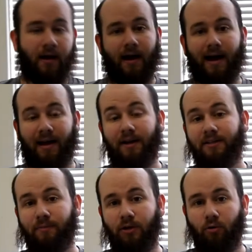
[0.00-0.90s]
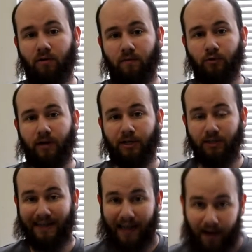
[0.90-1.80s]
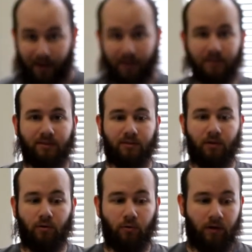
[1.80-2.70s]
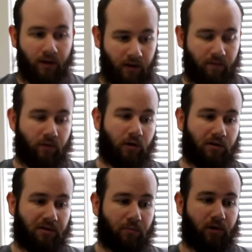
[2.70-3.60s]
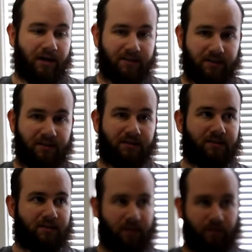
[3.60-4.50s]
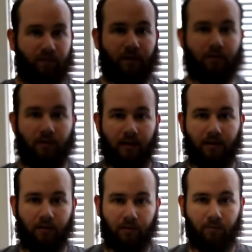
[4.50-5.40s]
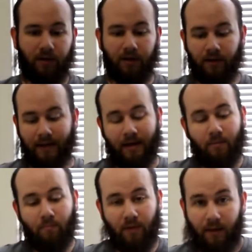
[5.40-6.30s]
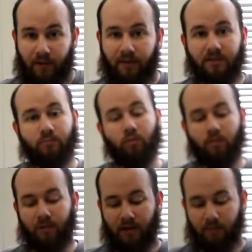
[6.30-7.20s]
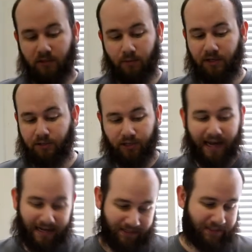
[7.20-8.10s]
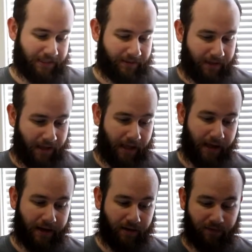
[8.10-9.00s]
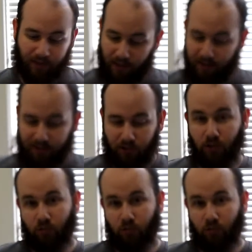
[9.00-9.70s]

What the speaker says: and it is being ordered from Tarantula Canada. So if you want to look at the prices, see if you figure out the other three, maybe this one becomes a little bit easier to guess. And if it does,